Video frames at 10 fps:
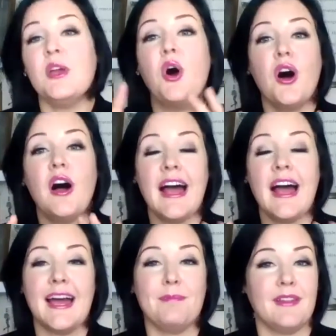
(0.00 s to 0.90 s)
we all
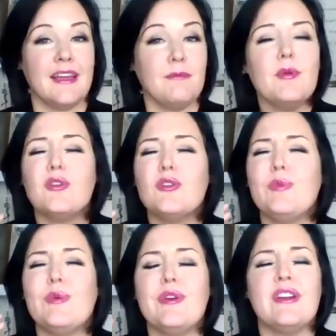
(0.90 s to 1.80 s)
had plans. Remember
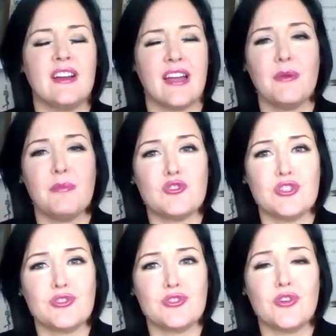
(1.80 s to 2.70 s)
we were in
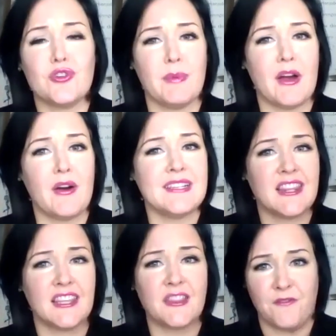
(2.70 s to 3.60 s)
elementary school and we always
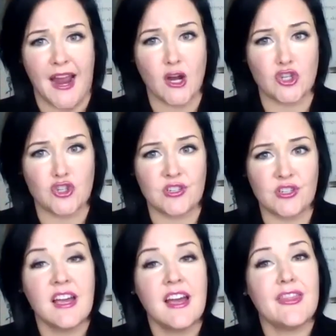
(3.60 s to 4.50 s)
had like the fire drill
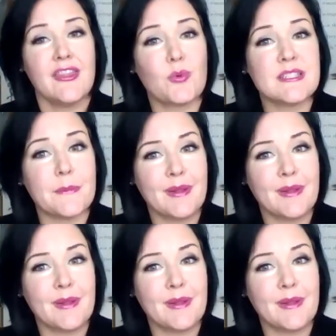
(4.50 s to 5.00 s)
with a